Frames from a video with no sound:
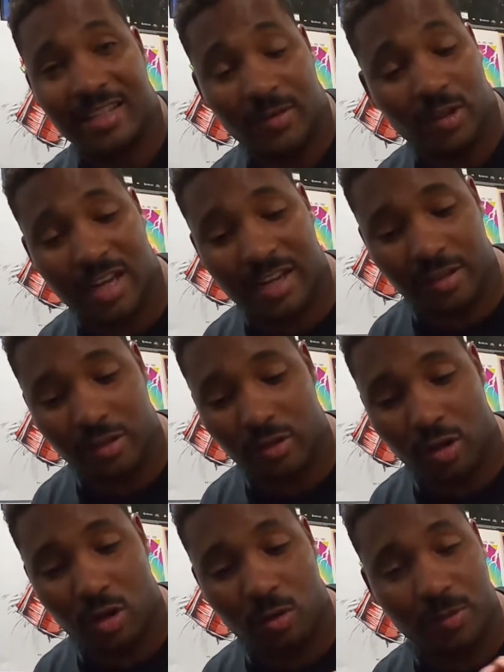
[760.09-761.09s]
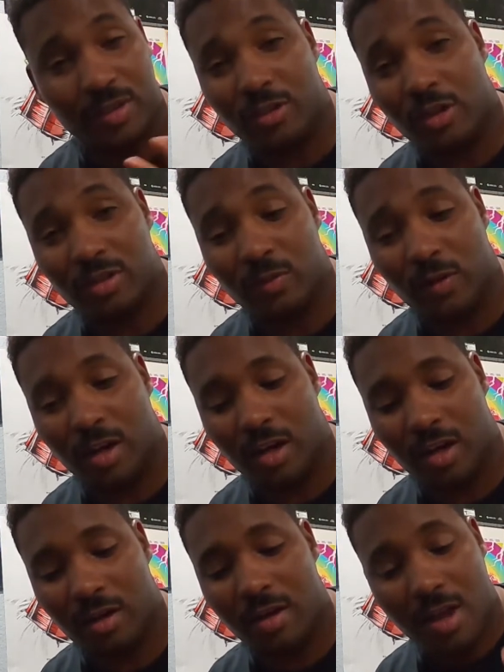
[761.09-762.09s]
They will like do the whole restock
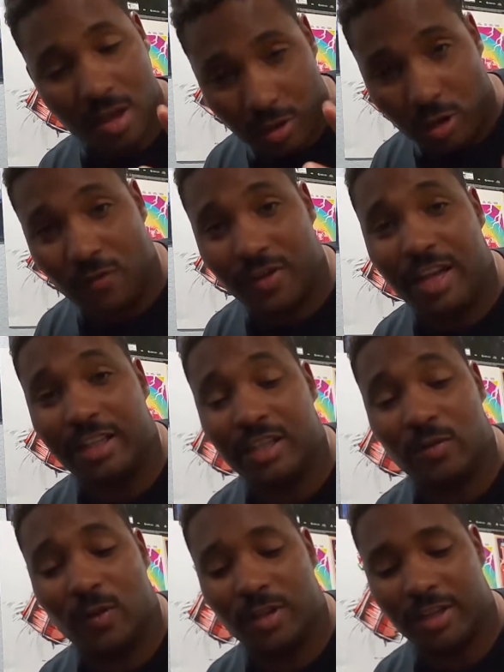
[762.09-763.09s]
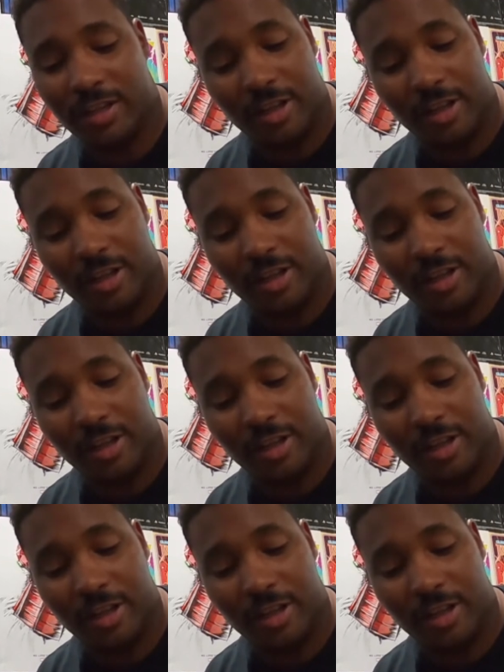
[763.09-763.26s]
uh, notifications and whatnot.